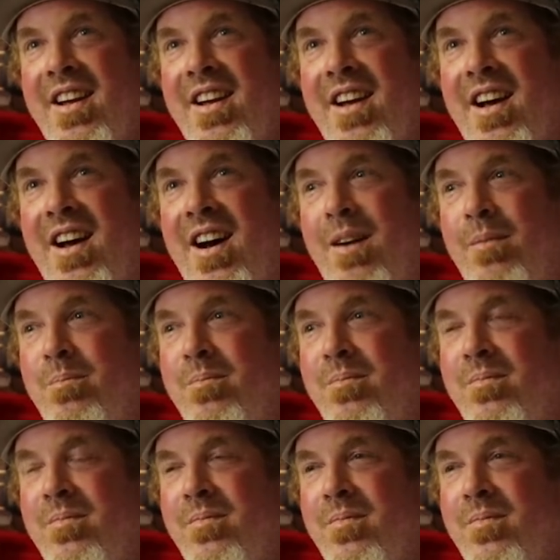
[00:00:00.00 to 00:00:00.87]

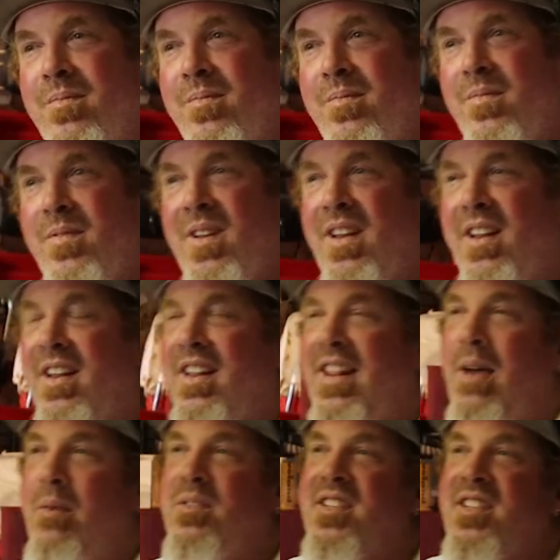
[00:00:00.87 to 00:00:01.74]

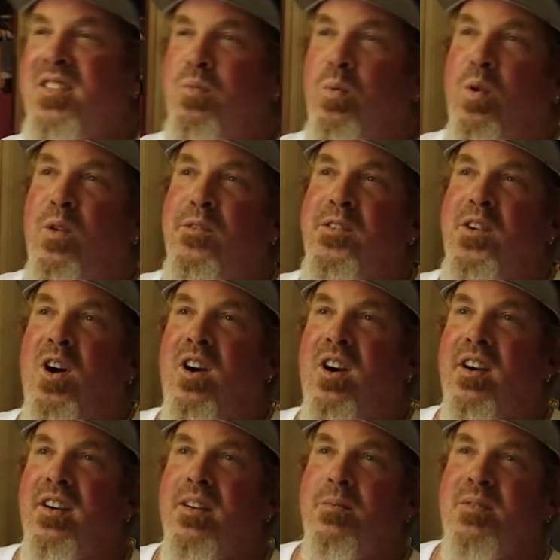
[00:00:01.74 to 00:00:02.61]
That was his wolf
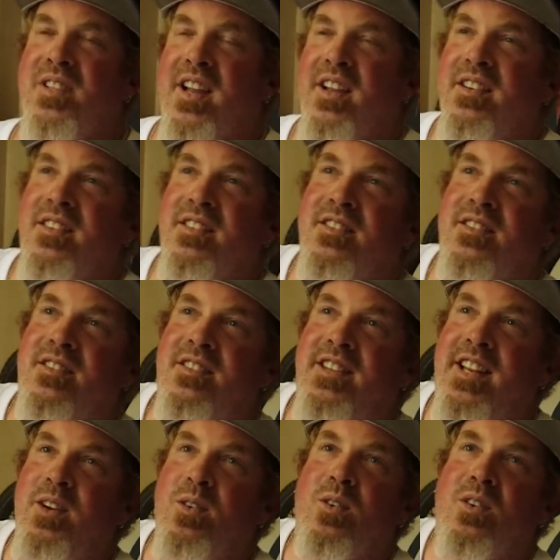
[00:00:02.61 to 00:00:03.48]
car. It was like a
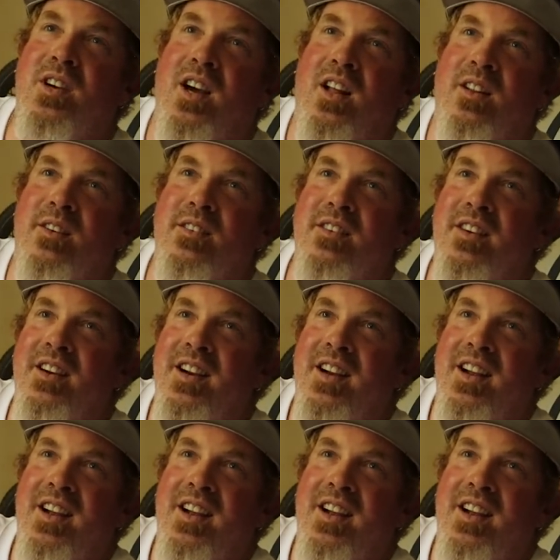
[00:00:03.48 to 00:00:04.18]
teal color,